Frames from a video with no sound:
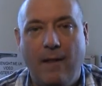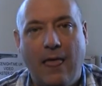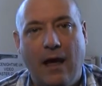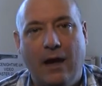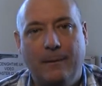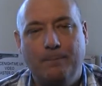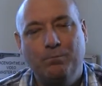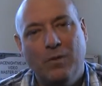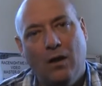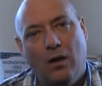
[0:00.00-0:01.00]

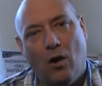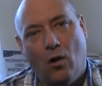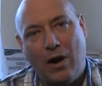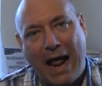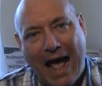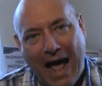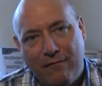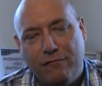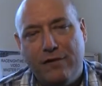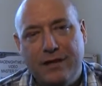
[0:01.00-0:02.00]
On
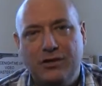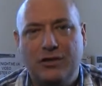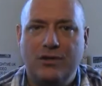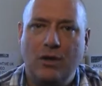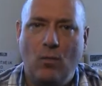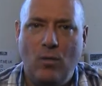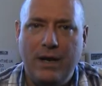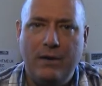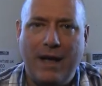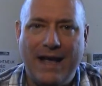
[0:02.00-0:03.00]
average,
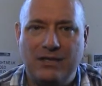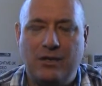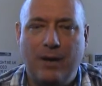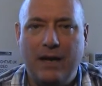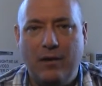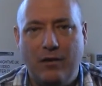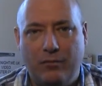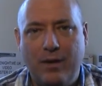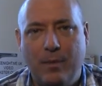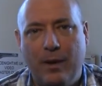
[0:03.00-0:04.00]
we estimate
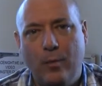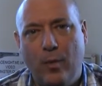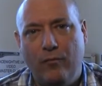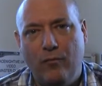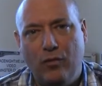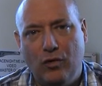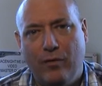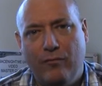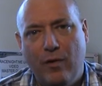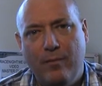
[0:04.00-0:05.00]
3 people can do
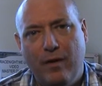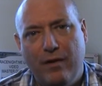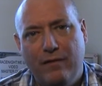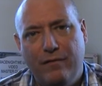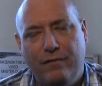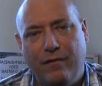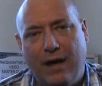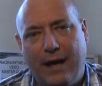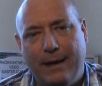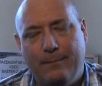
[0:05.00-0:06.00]
a room of,
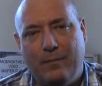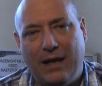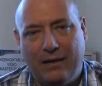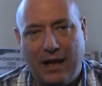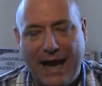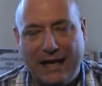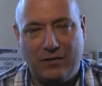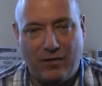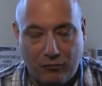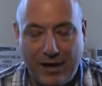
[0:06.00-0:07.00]

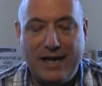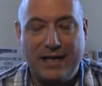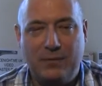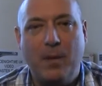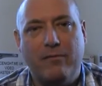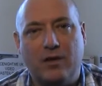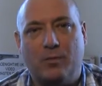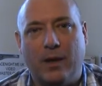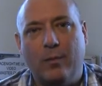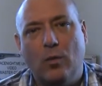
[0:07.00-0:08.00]
3 inexperienced
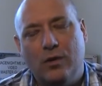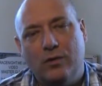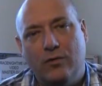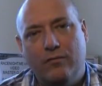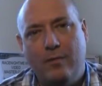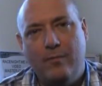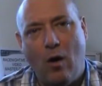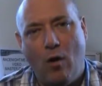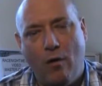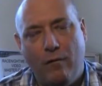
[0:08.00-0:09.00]
people can do a room
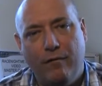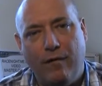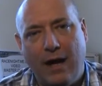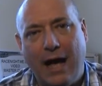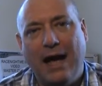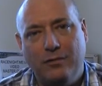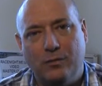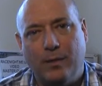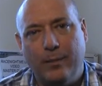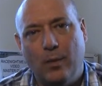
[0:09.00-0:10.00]
of
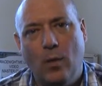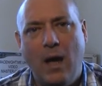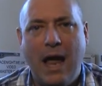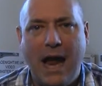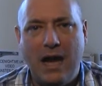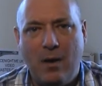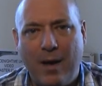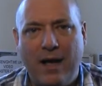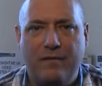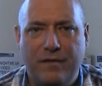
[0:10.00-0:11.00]
100 people in
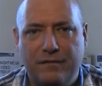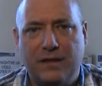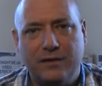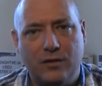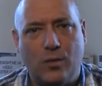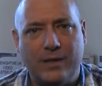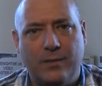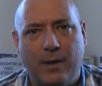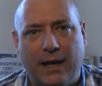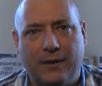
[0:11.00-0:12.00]
about 15 to 20
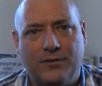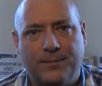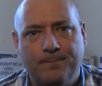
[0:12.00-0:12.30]
minutes.